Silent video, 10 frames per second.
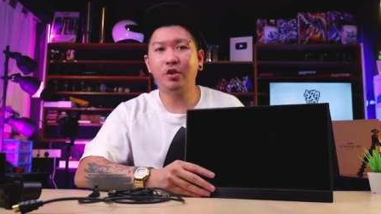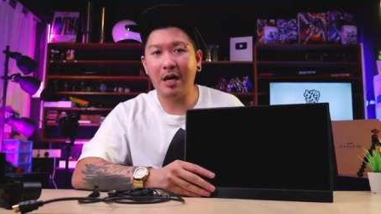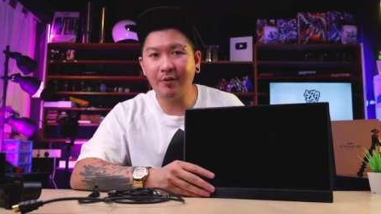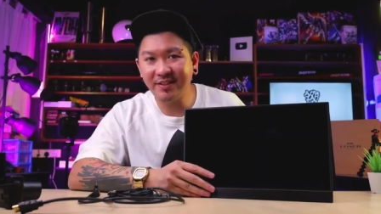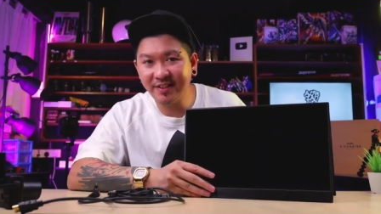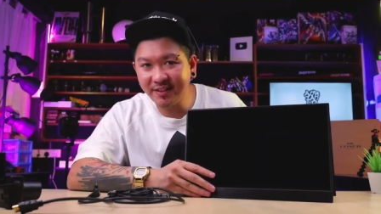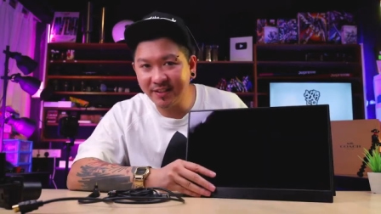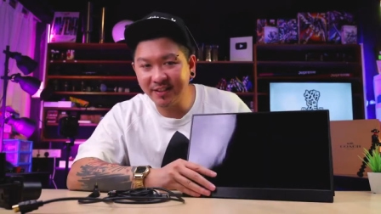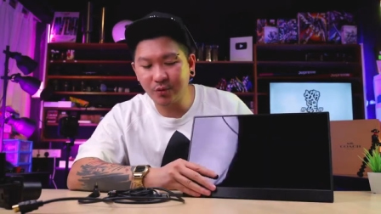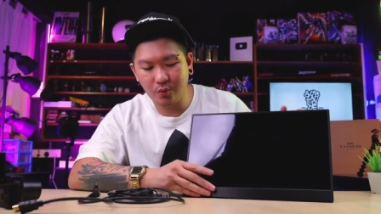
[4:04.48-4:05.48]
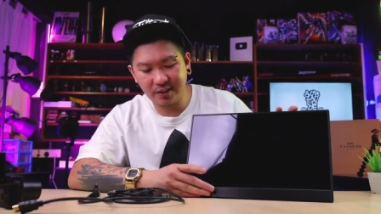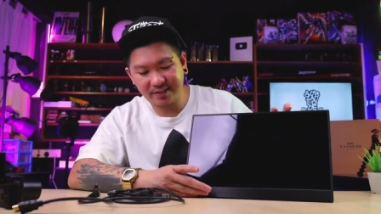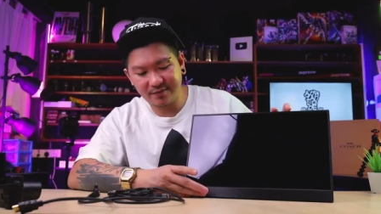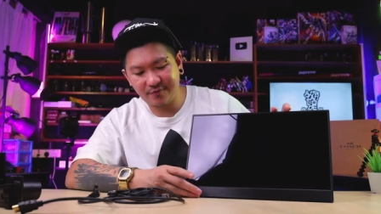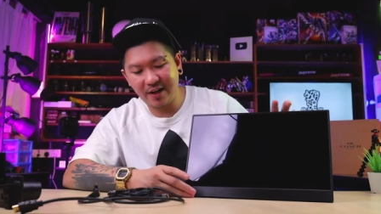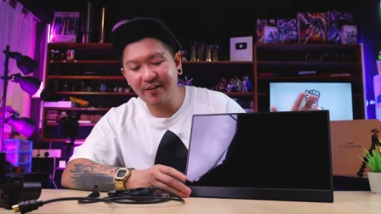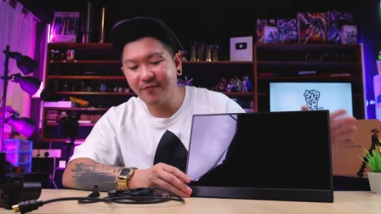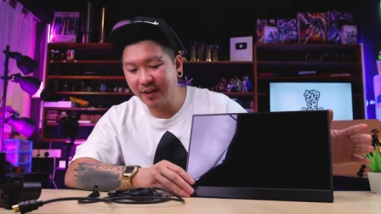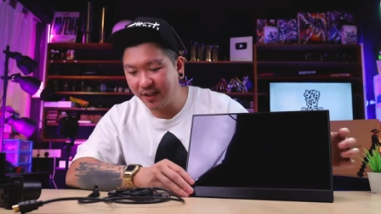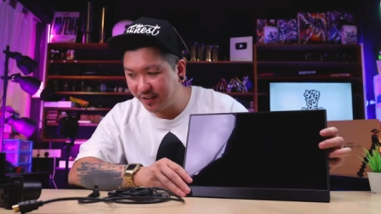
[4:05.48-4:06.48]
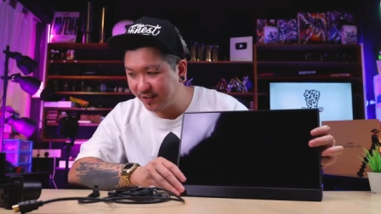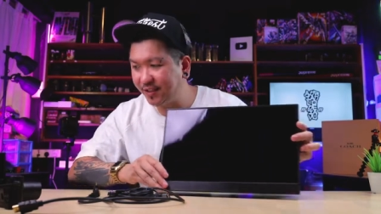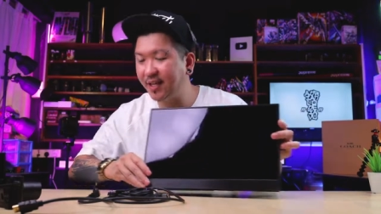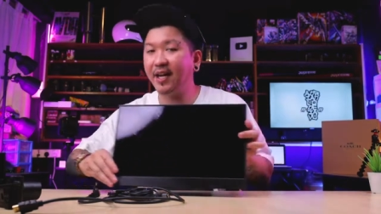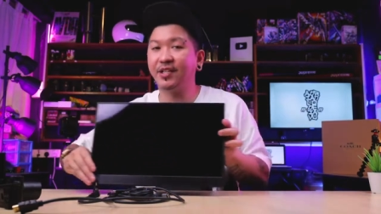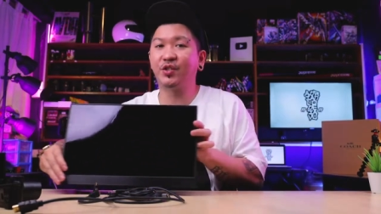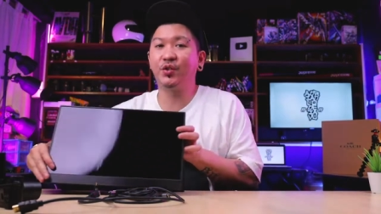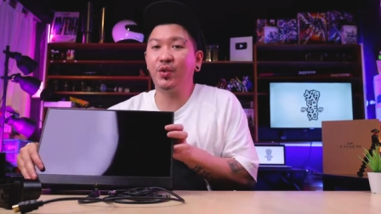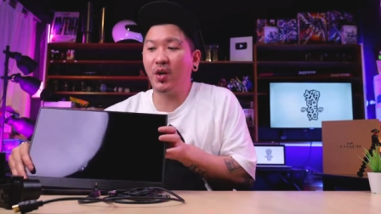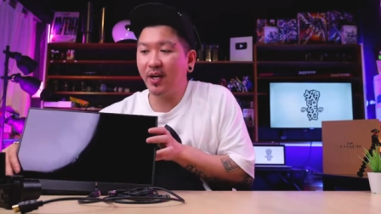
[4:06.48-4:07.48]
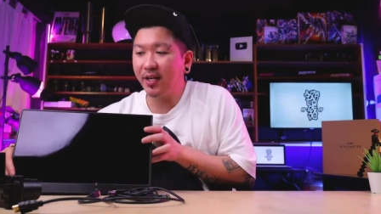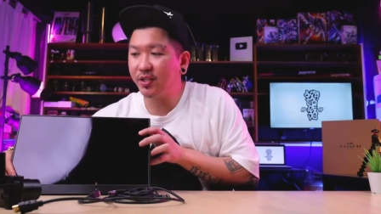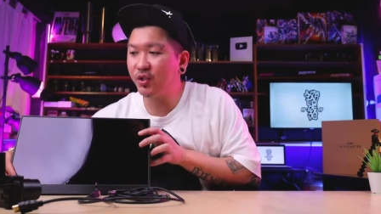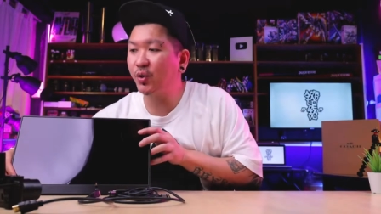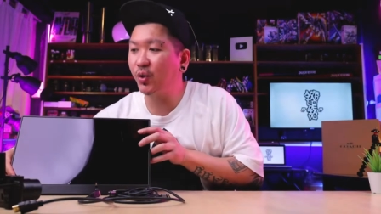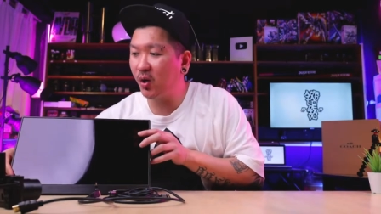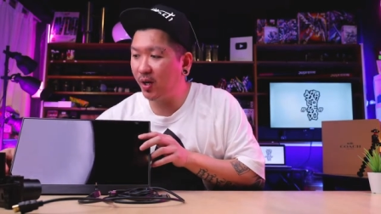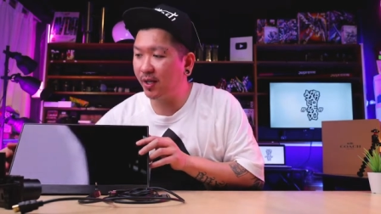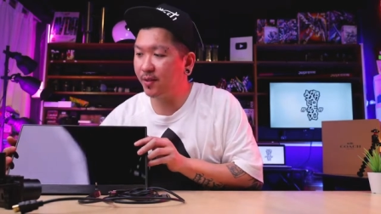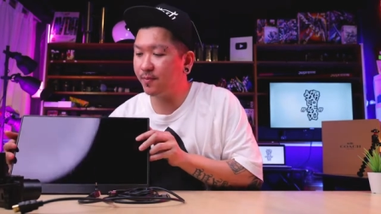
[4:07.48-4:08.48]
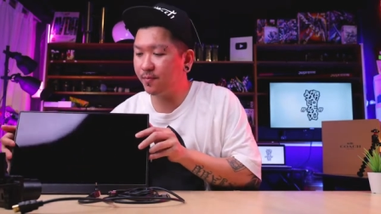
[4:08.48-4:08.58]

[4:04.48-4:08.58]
So how is these things works? Very very easy. I show you all. Uh, show you all. Uh.